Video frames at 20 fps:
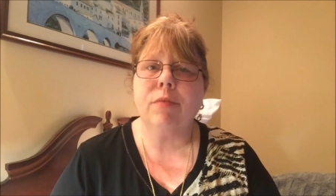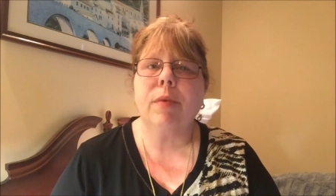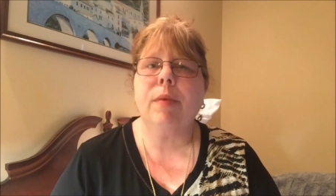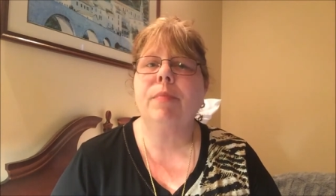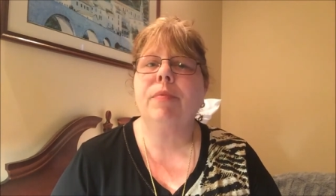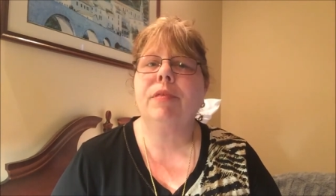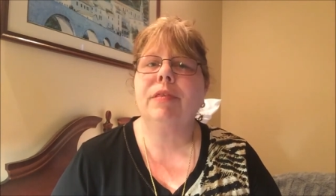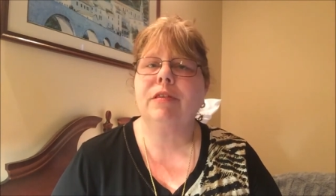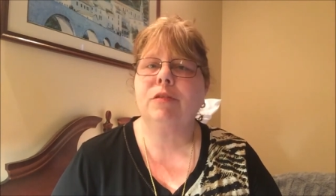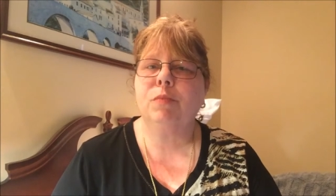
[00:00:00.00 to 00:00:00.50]

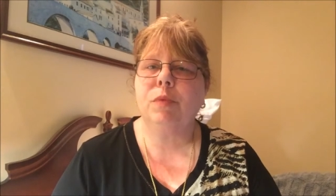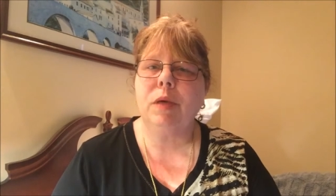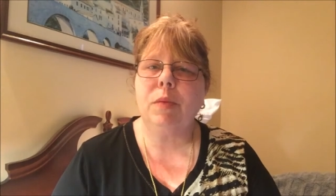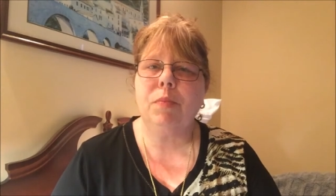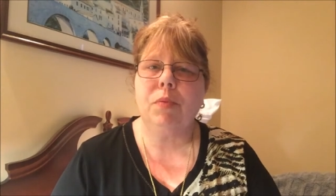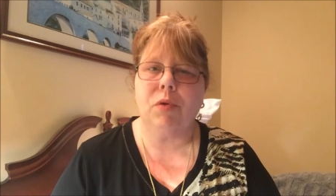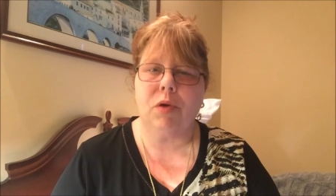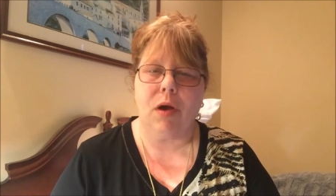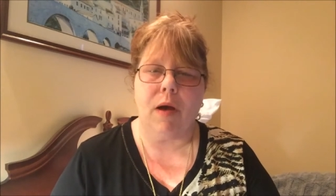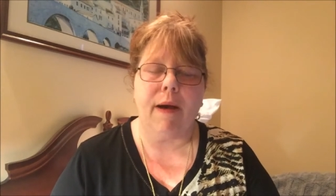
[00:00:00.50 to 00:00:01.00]
Remember, these
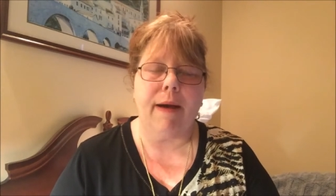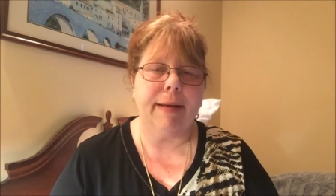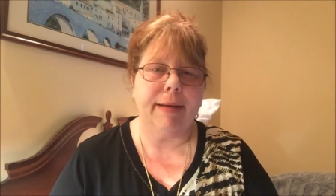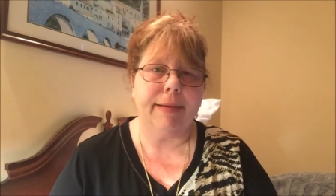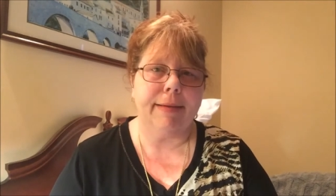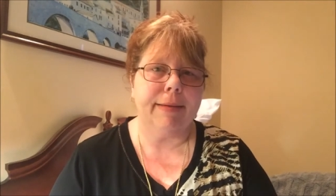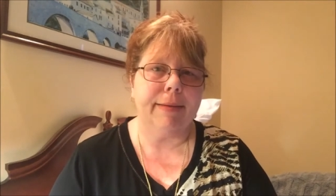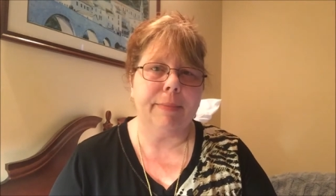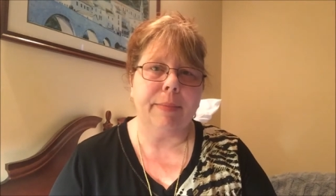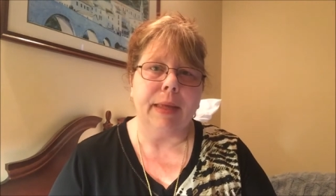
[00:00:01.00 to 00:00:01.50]
people got
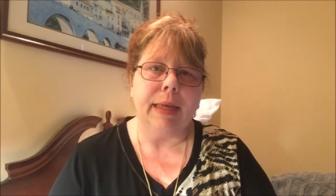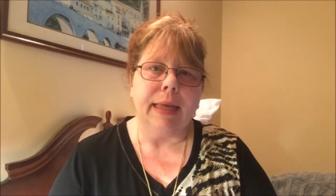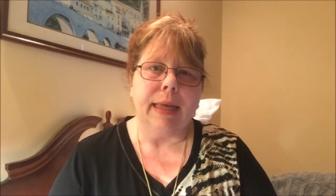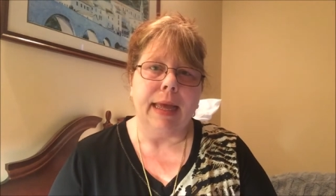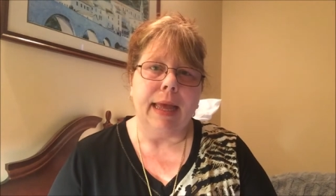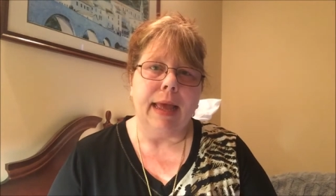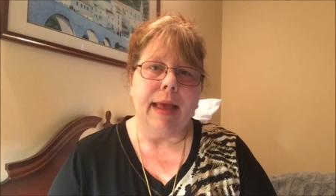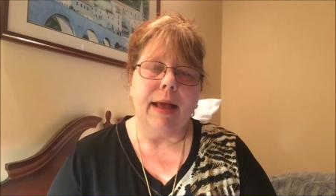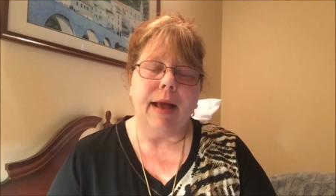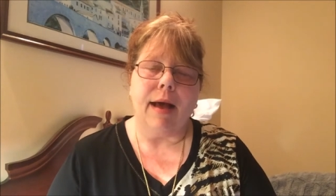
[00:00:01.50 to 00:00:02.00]
him,
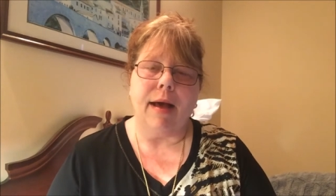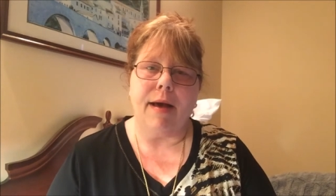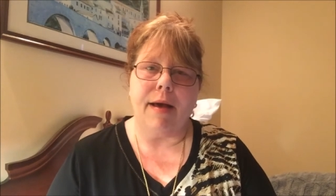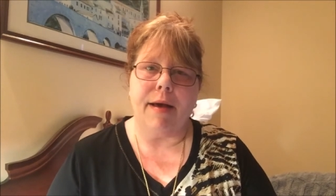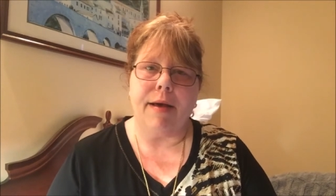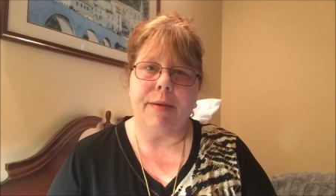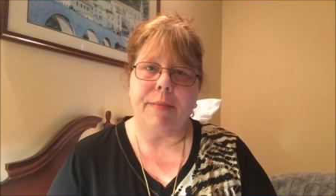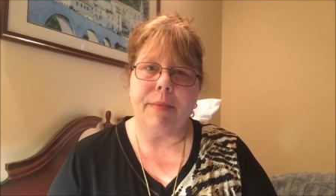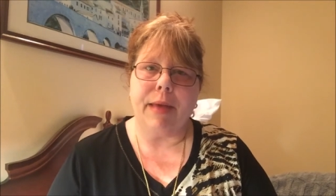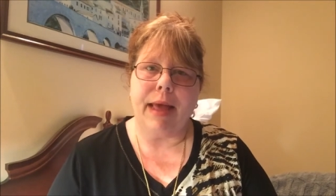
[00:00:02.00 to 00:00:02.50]

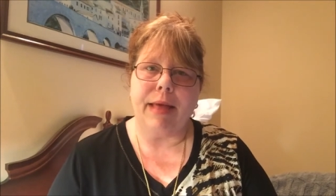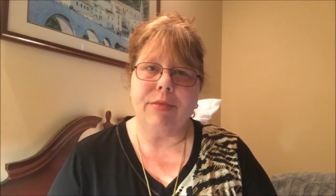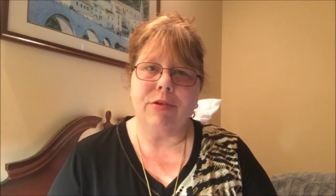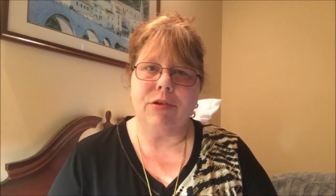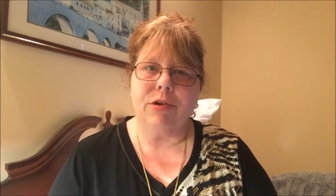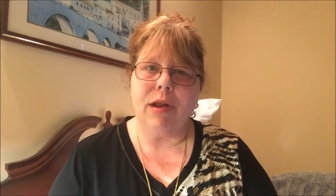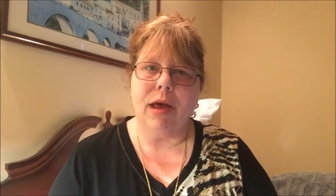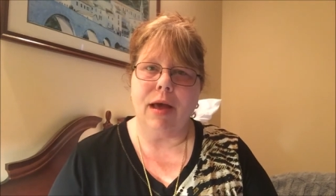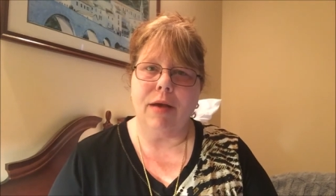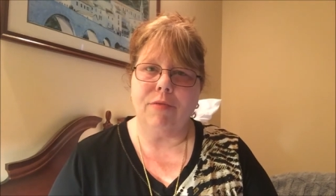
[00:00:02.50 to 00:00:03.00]
and
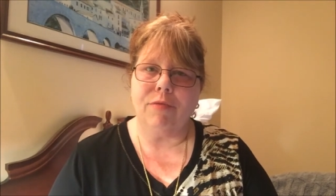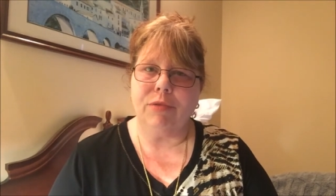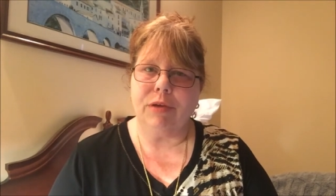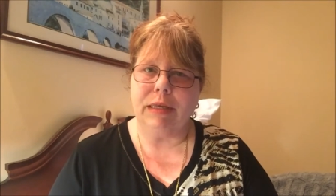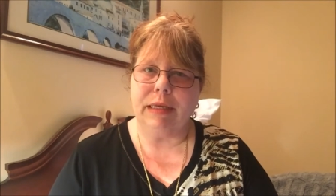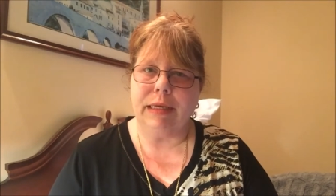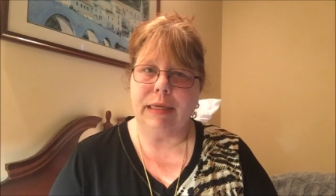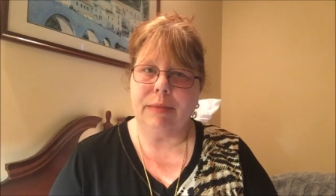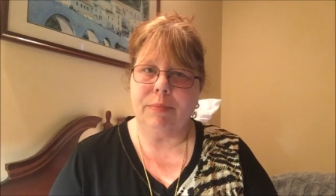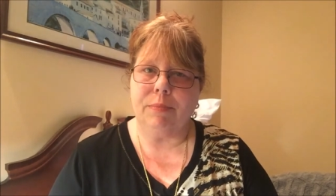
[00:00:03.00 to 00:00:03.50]
they're not
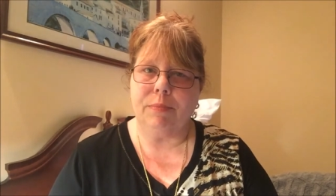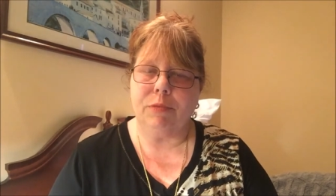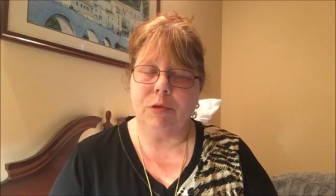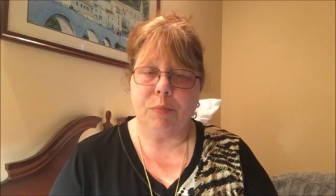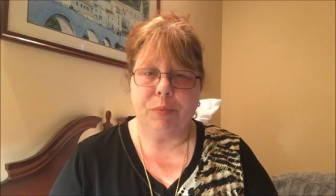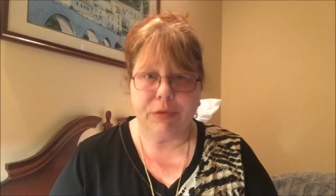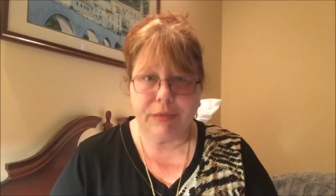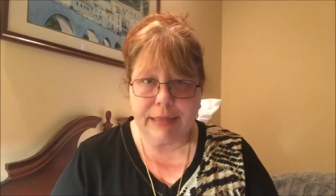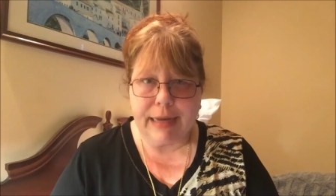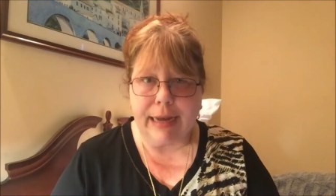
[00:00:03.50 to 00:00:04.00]
really,
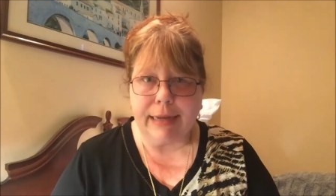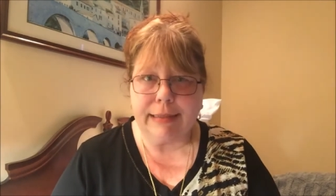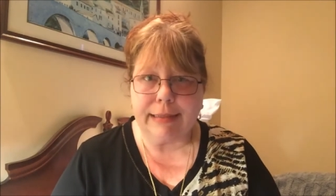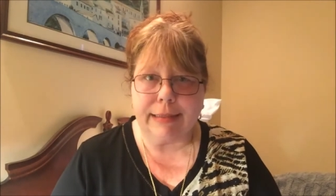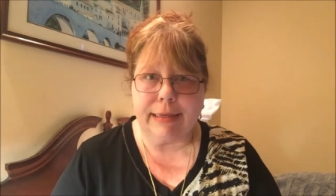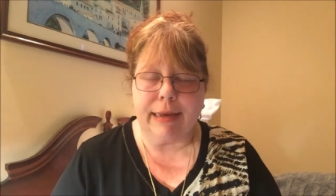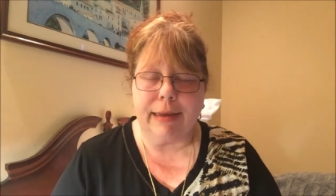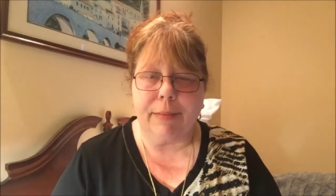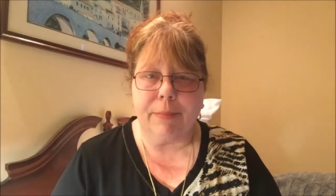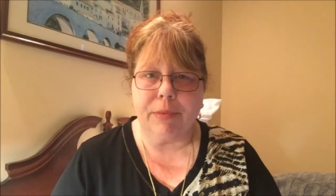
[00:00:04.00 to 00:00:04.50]
they're
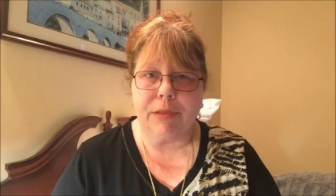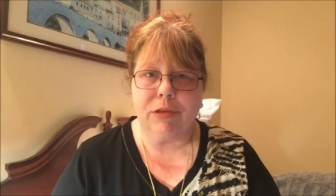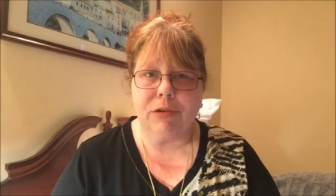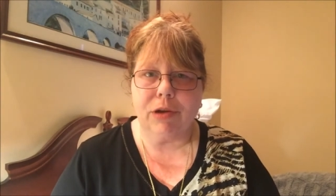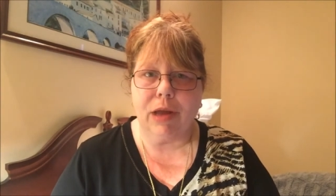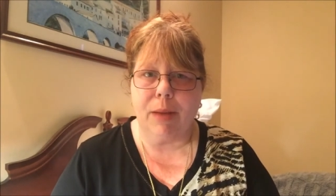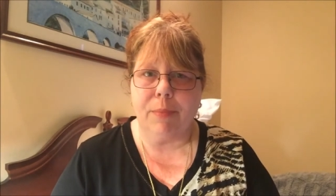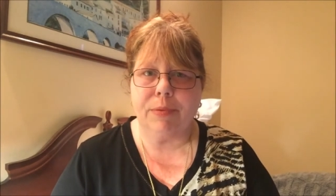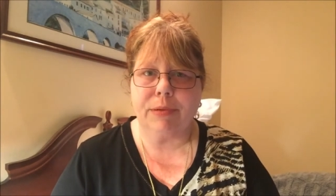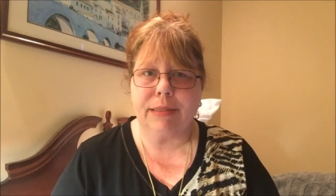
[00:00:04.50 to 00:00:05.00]
protecting him, but they're
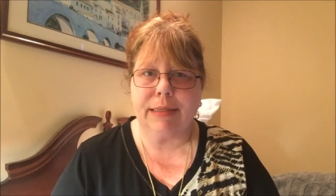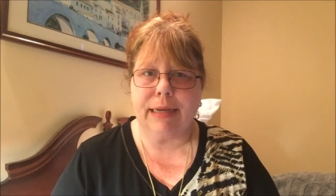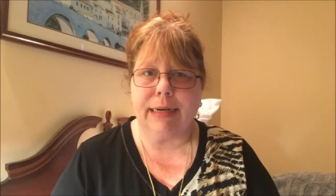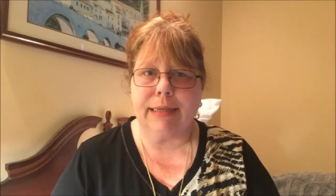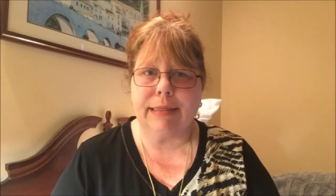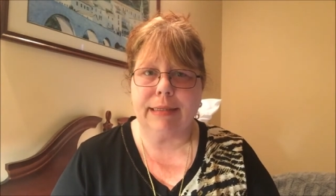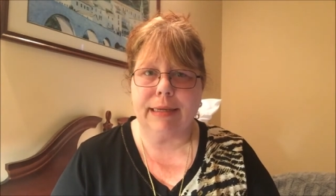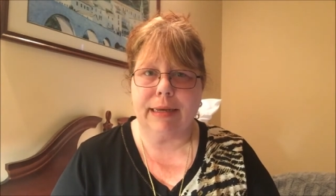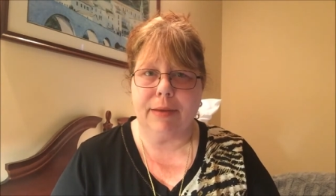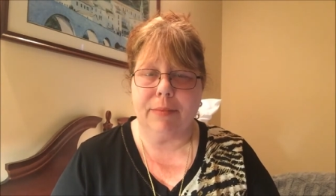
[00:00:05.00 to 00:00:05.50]
not
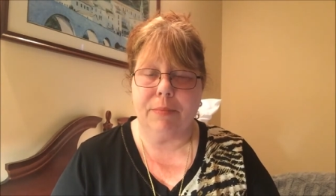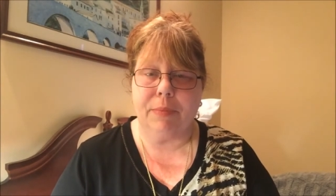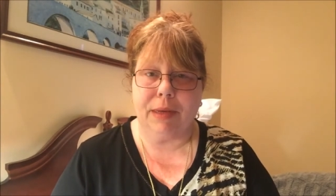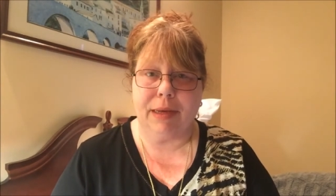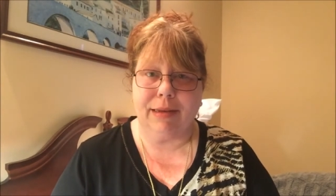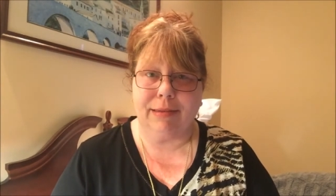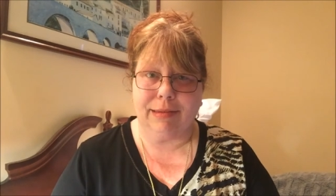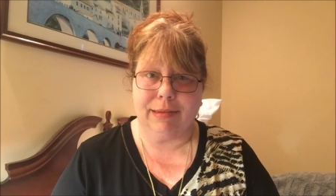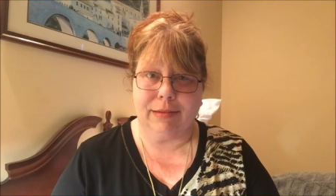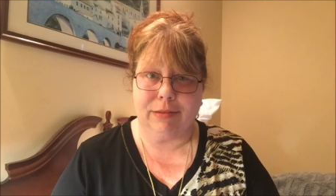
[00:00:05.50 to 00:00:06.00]
protecting him
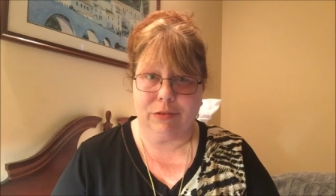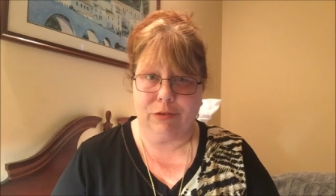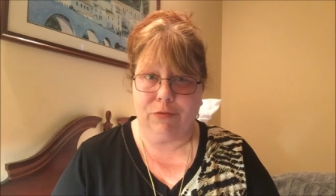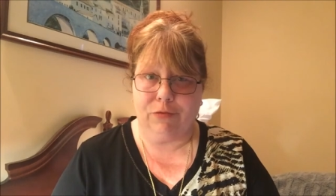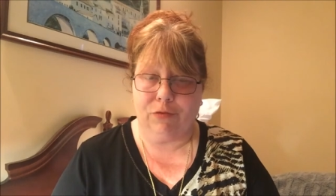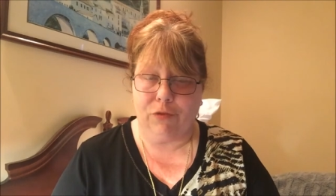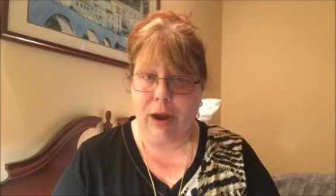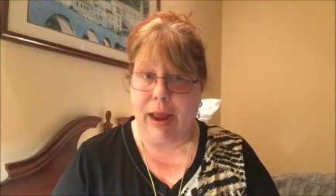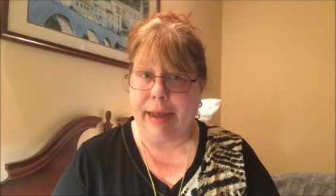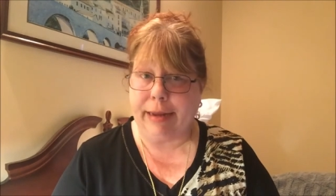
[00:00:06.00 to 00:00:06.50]
because he's their
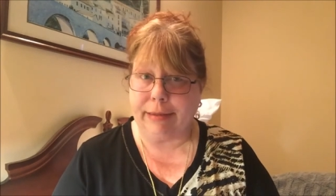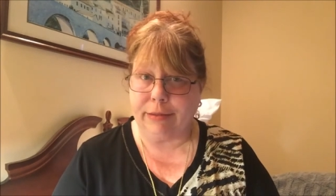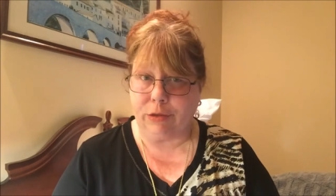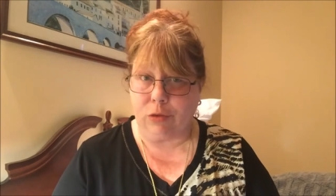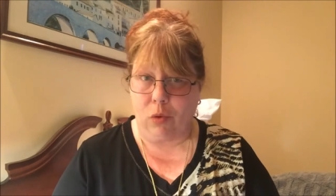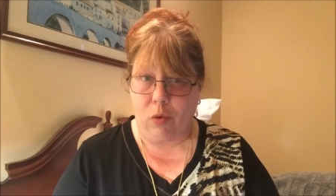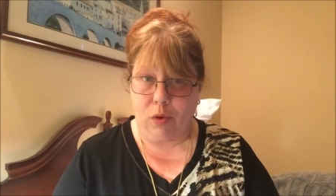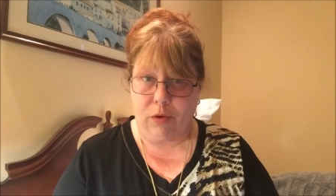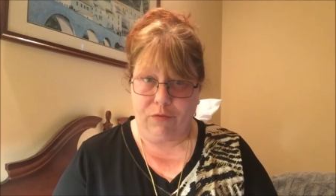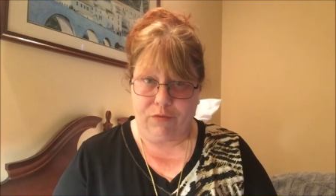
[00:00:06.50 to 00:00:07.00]
friend
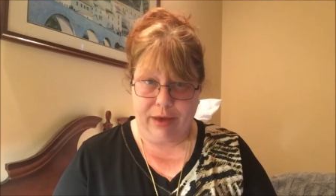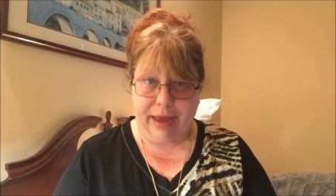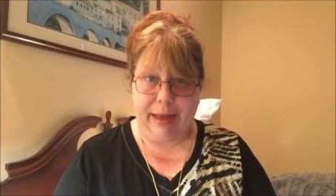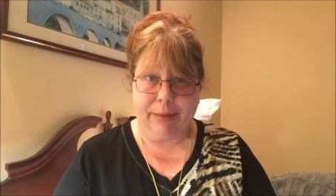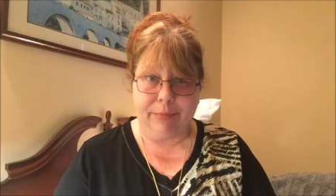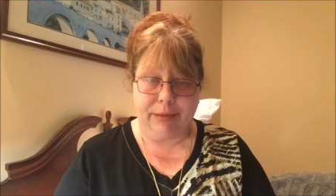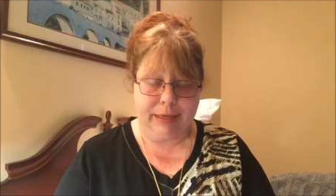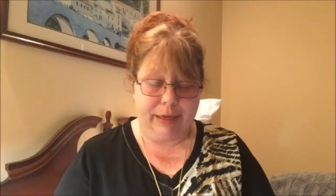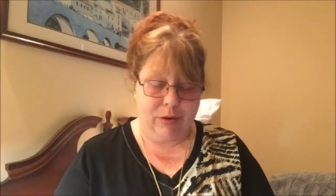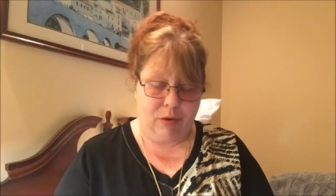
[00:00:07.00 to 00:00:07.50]
or
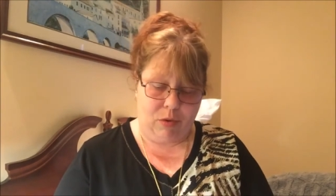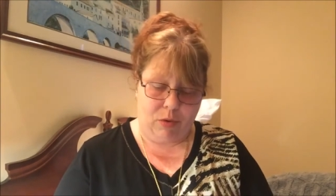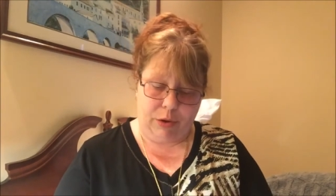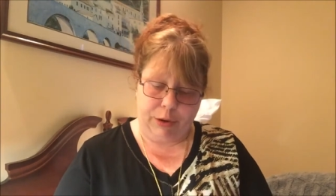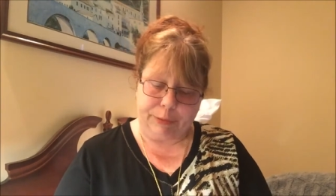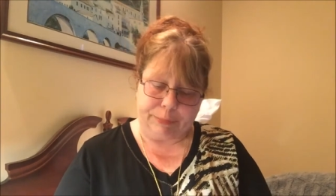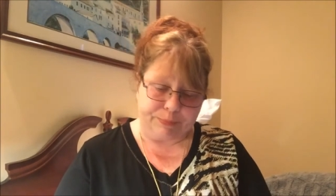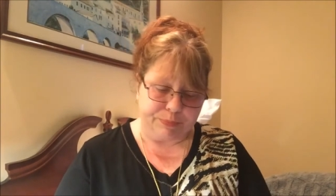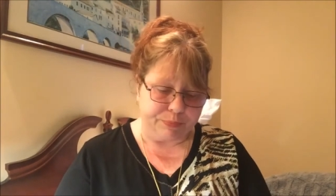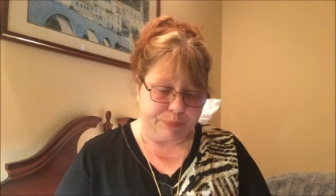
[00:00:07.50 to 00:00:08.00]
family
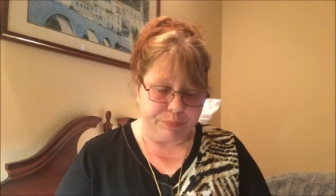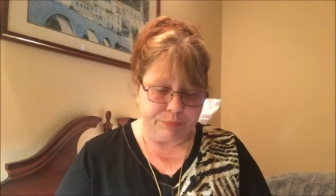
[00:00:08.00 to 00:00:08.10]
or